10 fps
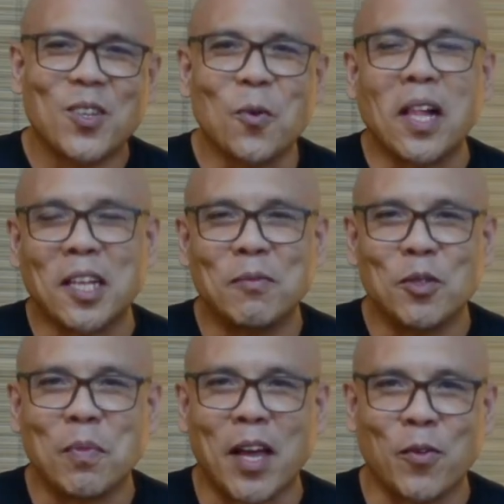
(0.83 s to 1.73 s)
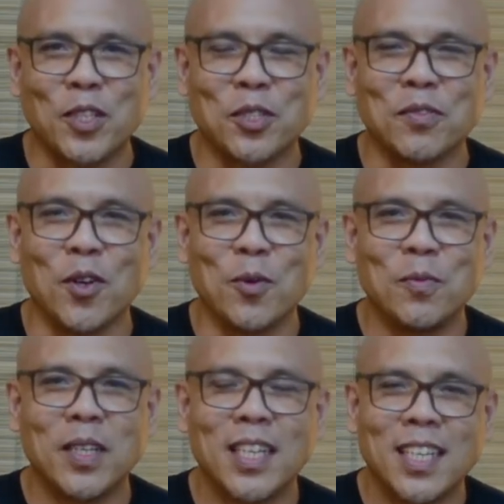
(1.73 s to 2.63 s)
Welcome to Pathways of Hope.
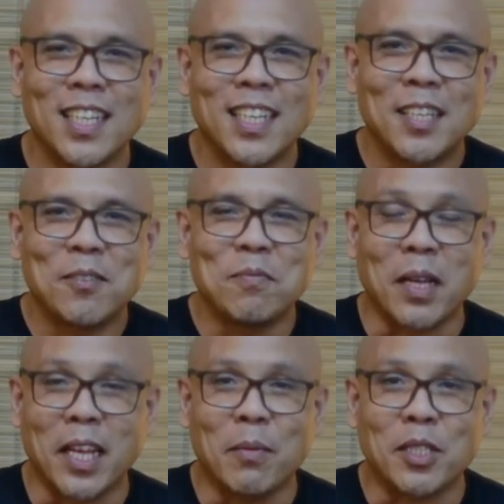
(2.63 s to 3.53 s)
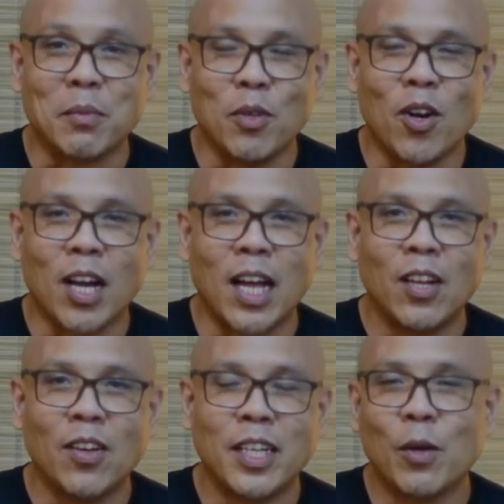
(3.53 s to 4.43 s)
My name is Abiong
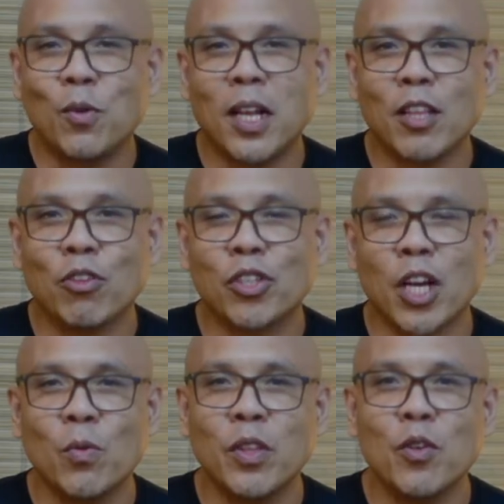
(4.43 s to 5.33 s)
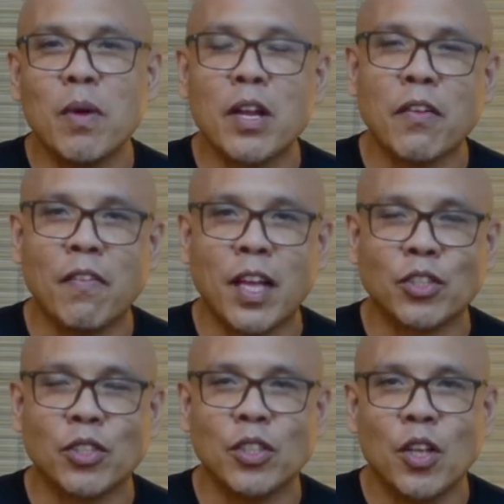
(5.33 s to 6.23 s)
Kalo and I would like to share with you my
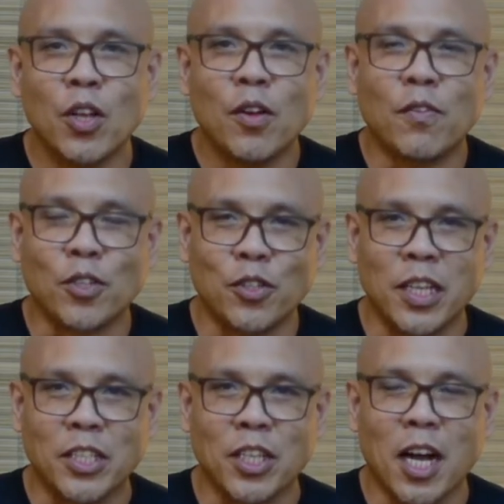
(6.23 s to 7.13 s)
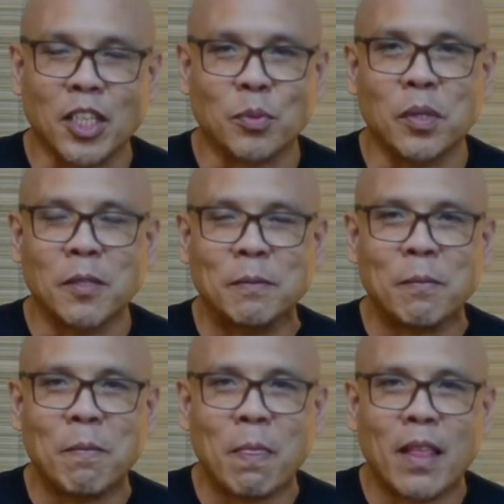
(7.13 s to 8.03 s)
reflection for today's gospel.
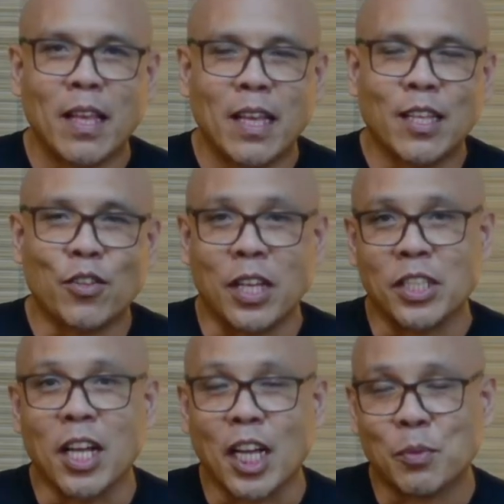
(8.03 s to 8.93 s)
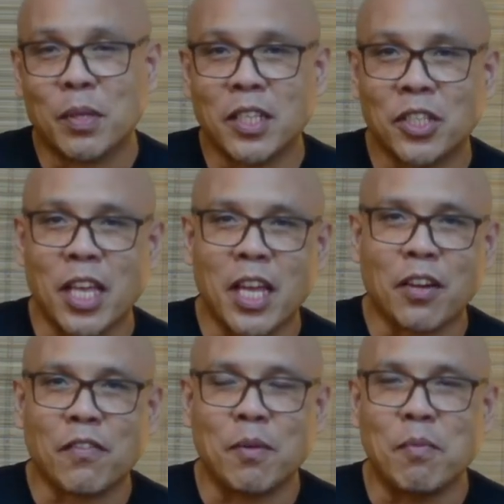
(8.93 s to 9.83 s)
Today's gospel is taken
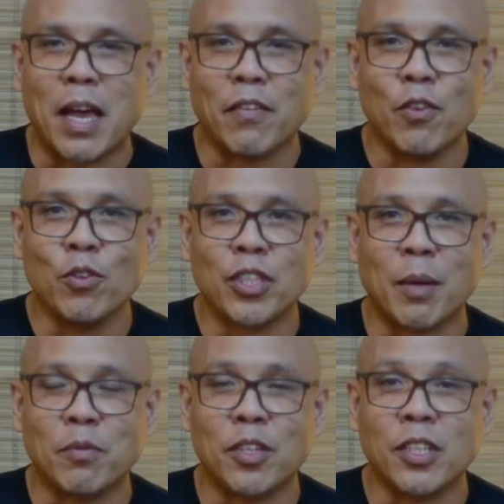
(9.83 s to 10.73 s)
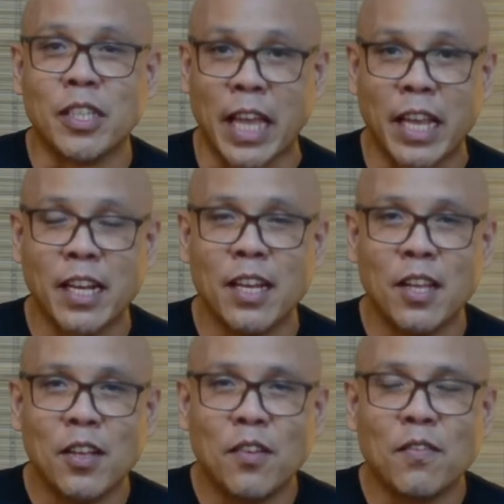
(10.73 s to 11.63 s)
from Matthew chapter 10,
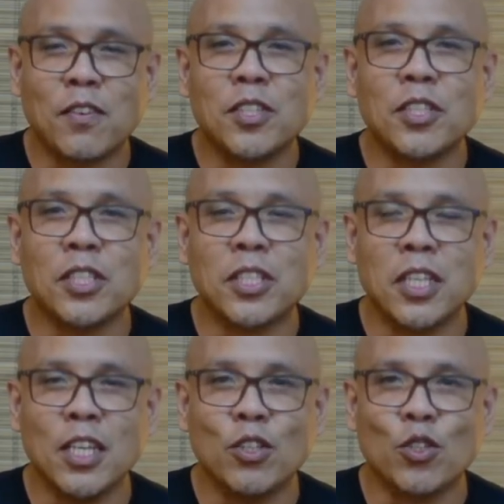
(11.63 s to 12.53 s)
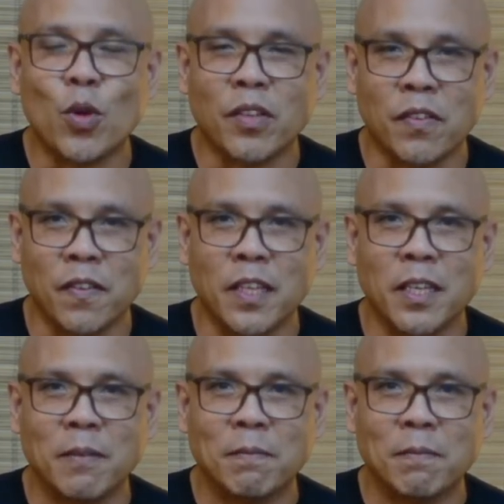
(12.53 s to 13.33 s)
verses 16 to 23.